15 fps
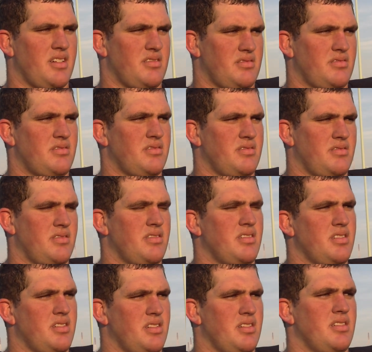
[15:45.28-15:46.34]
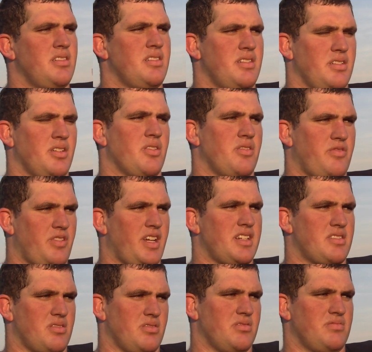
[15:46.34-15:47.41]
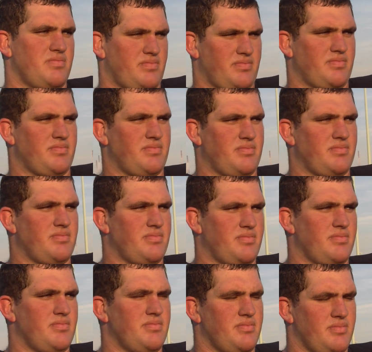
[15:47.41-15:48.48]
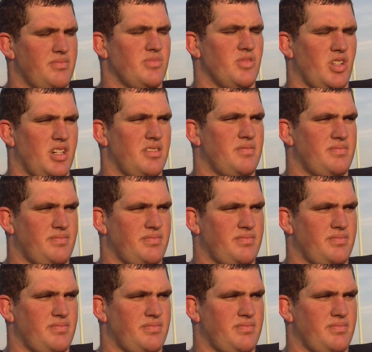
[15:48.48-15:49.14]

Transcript: you get that assignment, then they'll start talking about what could end up happening.